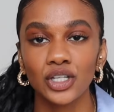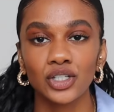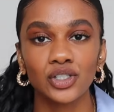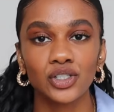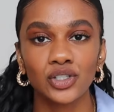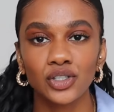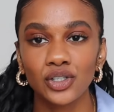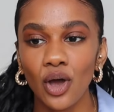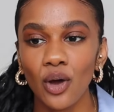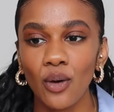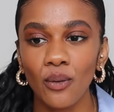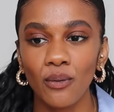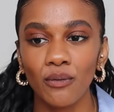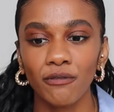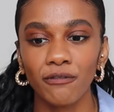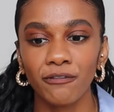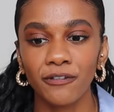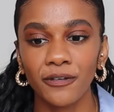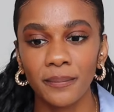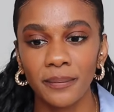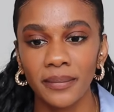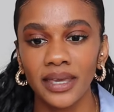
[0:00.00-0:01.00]

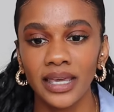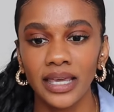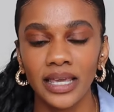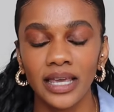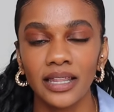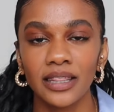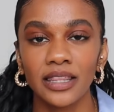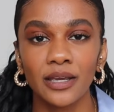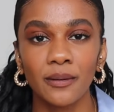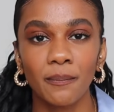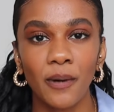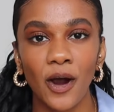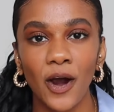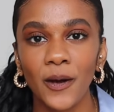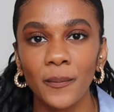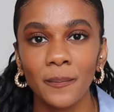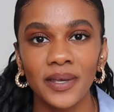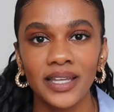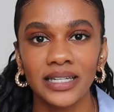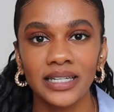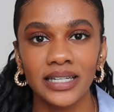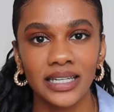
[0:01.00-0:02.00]
So for me, the
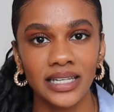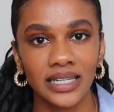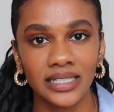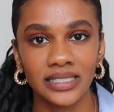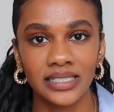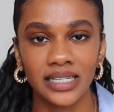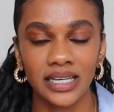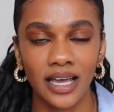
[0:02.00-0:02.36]
apartment needed